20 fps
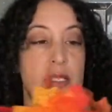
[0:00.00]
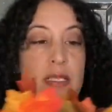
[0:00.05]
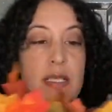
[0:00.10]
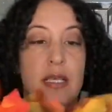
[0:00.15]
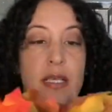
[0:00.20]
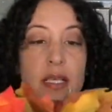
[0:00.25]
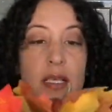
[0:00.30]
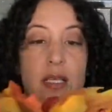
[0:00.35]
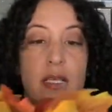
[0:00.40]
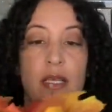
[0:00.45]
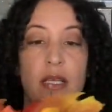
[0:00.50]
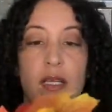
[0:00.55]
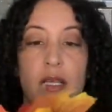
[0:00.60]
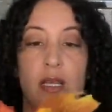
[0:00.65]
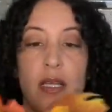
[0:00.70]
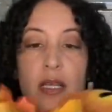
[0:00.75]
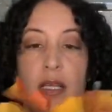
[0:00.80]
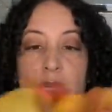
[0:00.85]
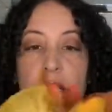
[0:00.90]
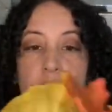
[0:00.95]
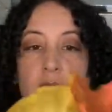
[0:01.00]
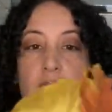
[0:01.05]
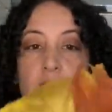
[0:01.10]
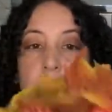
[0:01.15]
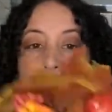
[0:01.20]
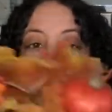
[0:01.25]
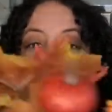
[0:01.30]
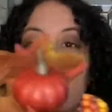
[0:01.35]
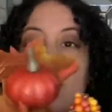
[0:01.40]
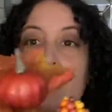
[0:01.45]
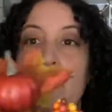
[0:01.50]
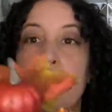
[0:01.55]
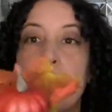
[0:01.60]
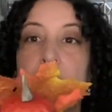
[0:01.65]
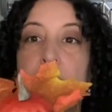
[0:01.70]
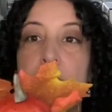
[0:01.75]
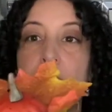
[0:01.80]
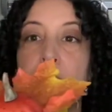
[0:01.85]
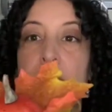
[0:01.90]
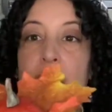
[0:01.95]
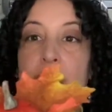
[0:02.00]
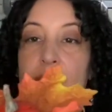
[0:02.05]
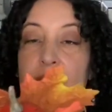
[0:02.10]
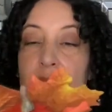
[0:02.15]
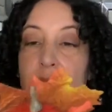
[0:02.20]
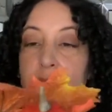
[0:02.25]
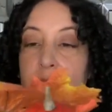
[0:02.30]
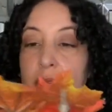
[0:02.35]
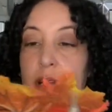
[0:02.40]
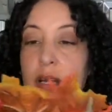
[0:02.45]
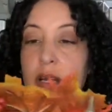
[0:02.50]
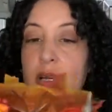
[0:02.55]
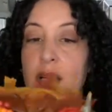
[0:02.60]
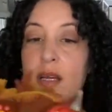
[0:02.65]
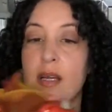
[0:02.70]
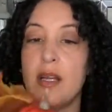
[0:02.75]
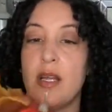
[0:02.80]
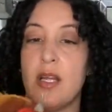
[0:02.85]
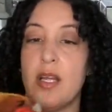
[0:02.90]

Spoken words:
and there's a pumpkin there.